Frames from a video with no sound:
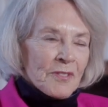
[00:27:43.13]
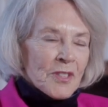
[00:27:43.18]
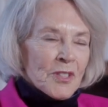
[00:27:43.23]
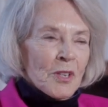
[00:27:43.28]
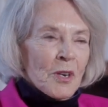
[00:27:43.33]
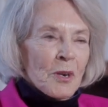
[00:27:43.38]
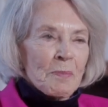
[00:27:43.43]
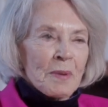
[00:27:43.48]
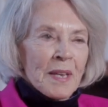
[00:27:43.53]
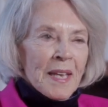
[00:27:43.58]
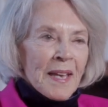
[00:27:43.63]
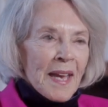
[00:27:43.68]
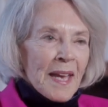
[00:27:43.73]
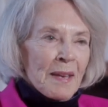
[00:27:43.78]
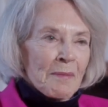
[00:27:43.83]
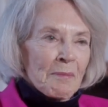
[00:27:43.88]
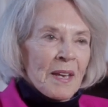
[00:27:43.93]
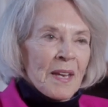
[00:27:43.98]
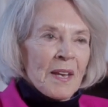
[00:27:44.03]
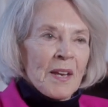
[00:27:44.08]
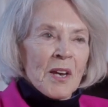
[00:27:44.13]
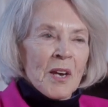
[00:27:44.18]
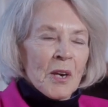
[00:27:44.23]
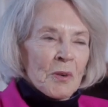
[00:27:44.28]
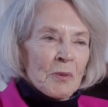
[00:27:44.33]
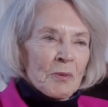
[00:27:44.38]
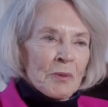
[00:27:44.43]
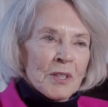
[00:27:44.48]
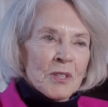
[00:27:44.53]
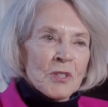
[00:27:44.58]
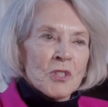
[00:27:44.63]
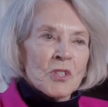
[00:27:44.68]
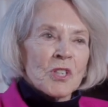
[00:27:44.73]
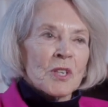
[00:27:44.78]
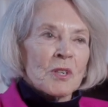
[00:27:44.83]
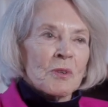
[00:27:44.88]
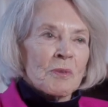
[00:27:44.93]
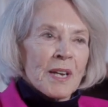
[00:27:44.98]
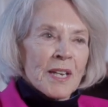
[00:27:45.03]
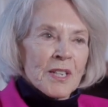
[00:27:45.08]
So it became a real
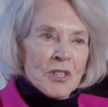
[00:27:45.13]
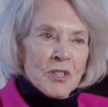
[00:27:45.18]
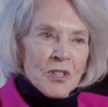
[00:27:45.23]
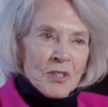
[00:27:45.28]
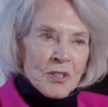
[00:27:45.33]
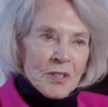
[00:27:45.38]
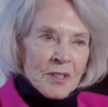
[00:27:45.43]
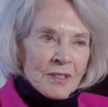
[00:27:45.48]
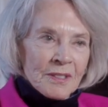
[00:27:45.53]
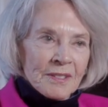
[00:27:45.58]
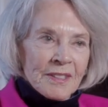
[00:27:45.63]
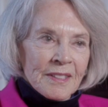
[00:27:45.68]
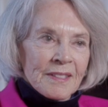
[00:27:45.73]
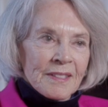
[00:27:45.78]
generational